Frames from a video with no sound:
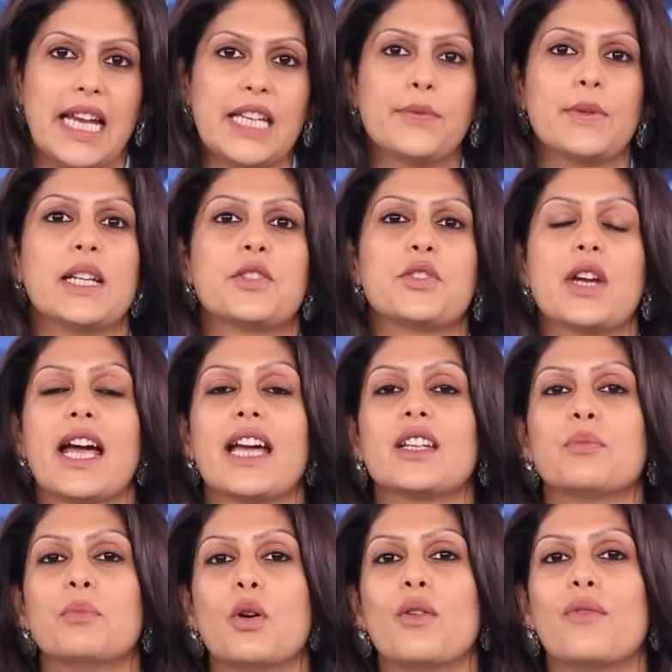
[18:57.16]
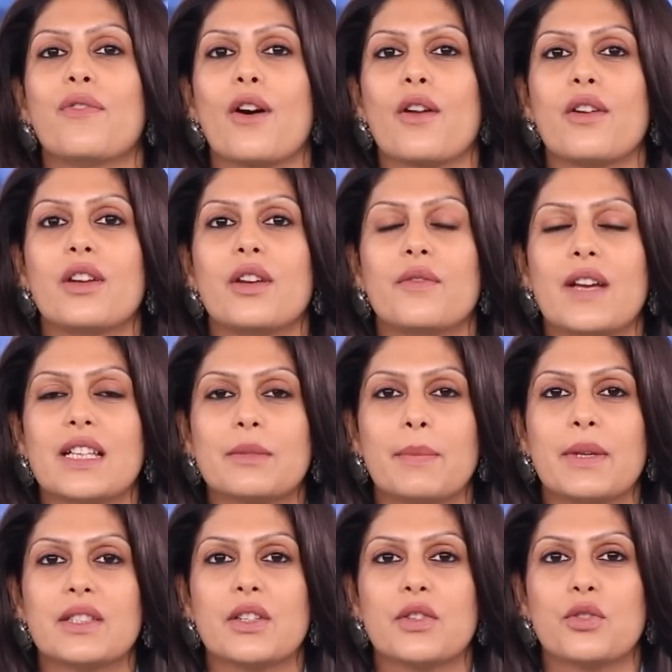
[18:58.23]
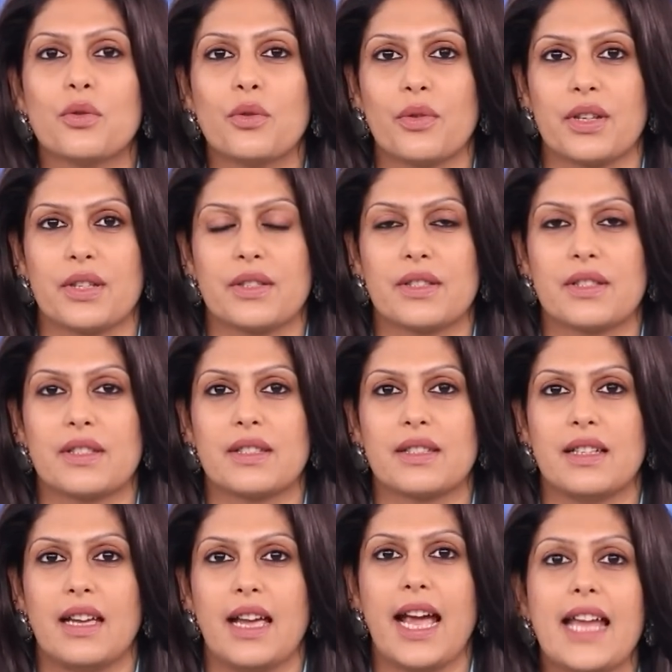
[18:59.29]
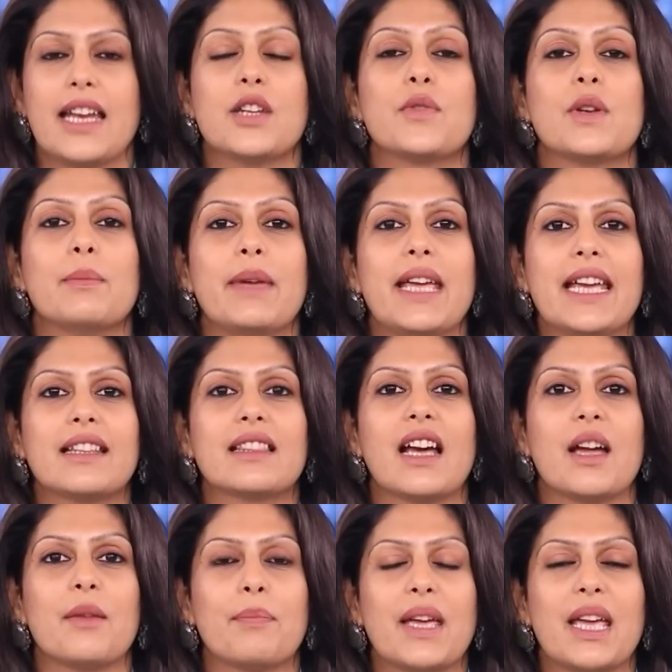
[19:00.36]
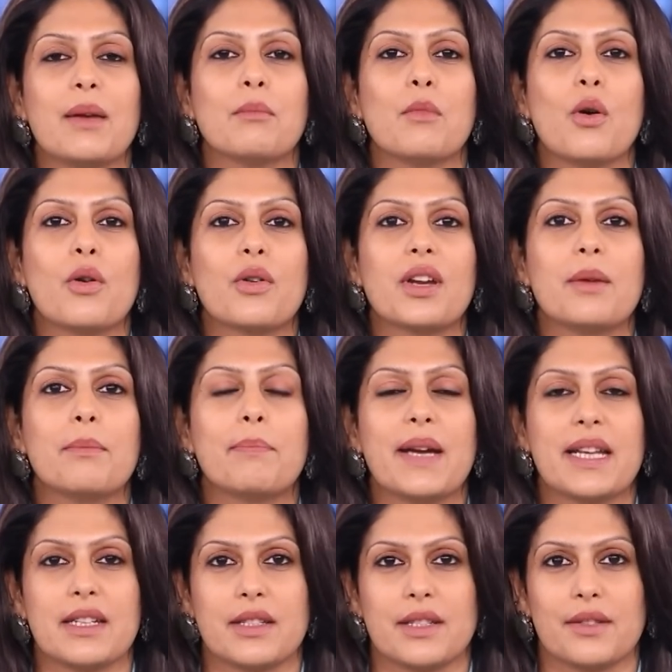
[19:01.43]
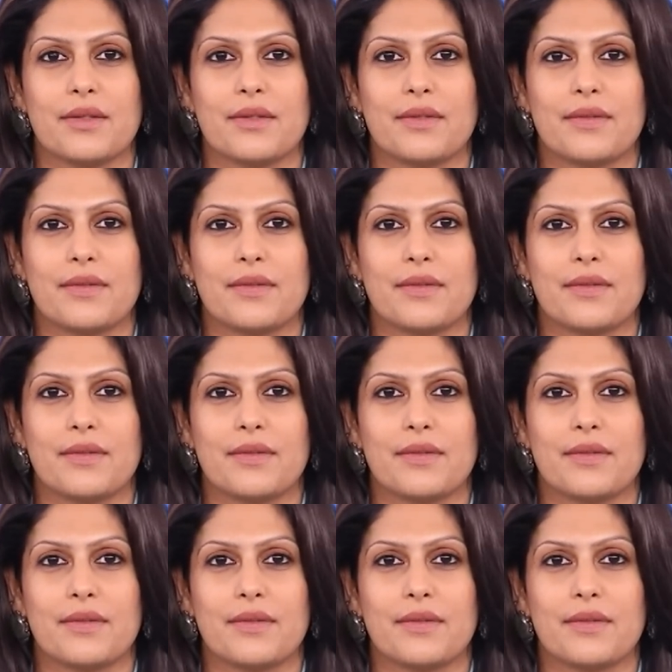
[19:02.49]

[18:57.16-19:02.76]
It will attract more foreign investments and tourists. And it will make Taipei more competitive.